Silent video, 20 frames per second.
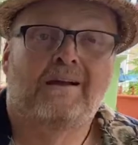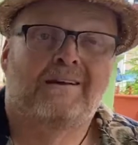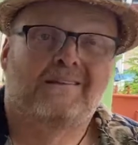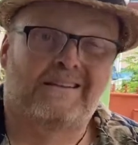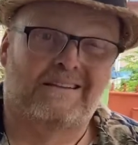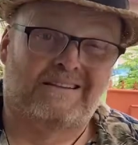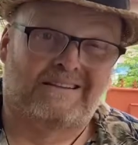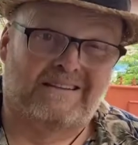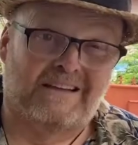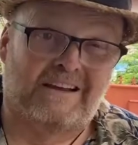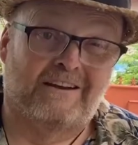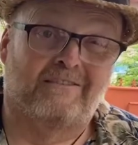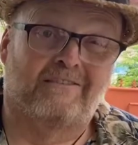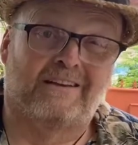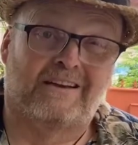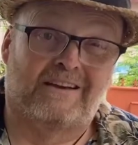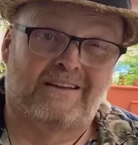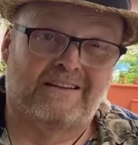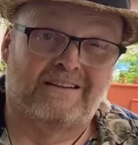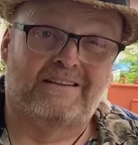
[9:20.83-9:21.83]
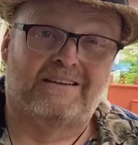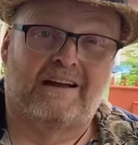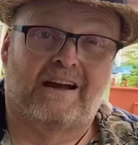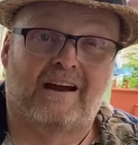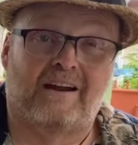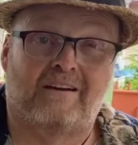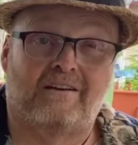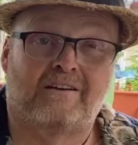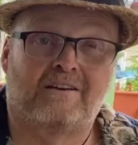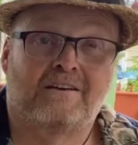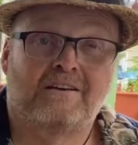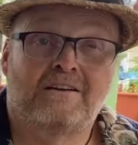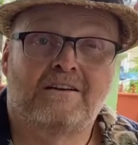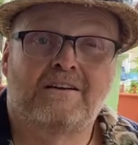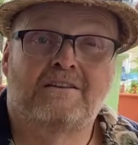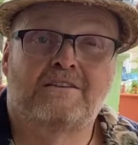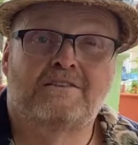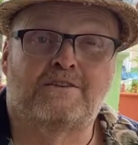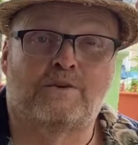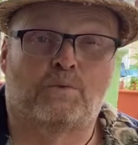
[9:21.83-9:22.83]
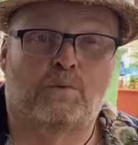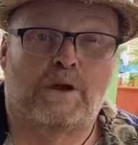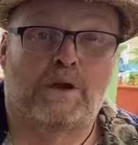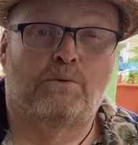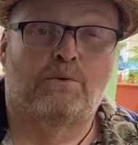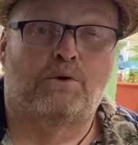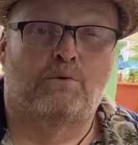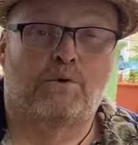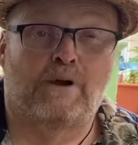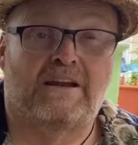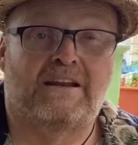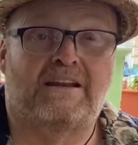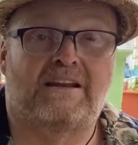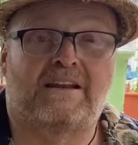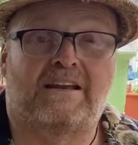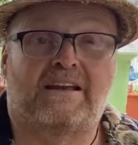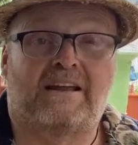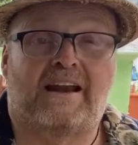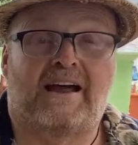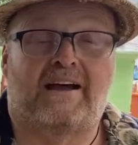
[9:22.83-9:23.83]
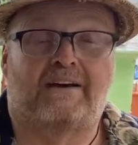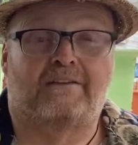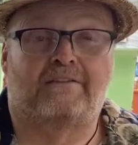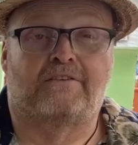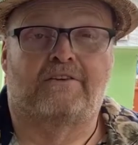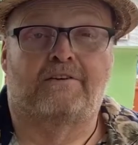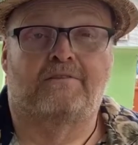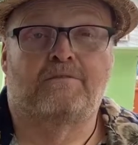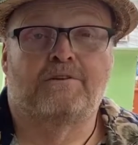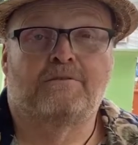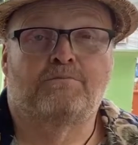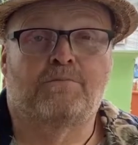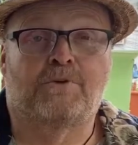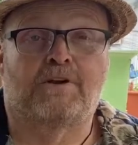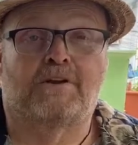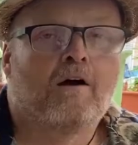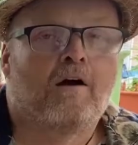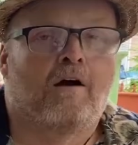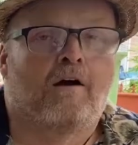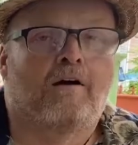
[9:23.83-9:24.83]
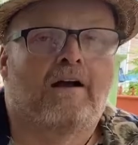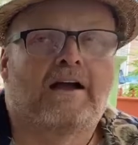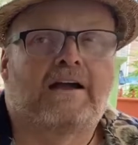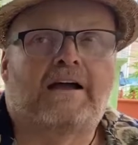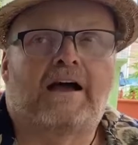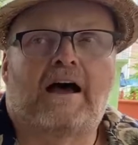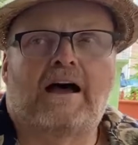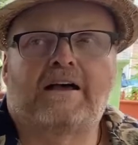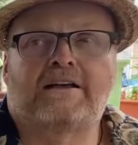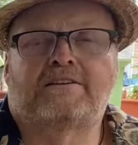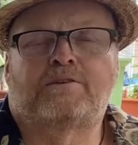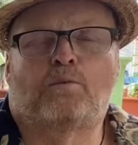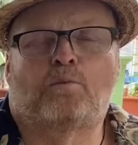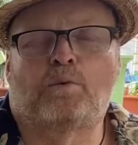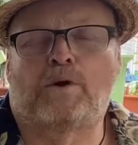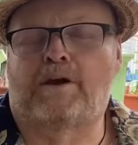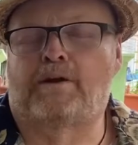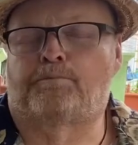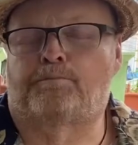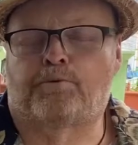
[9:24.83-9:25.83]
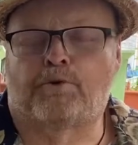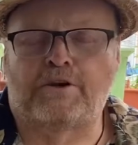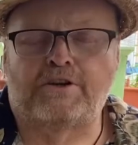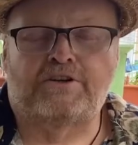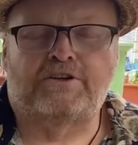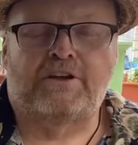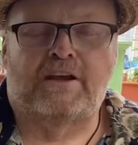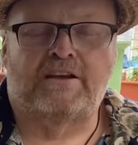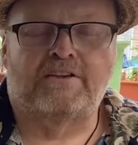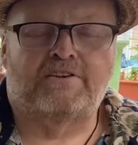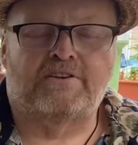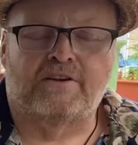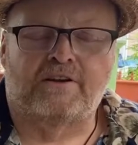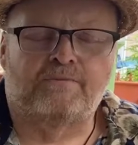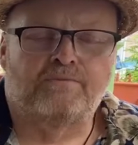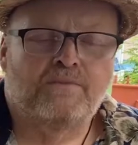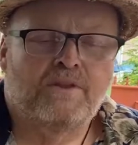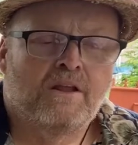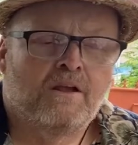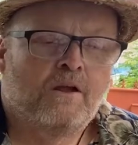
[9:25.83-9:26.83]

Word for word: the scenery gets tired. So we were ready to get out of there. But all right, guys, we appreciate you.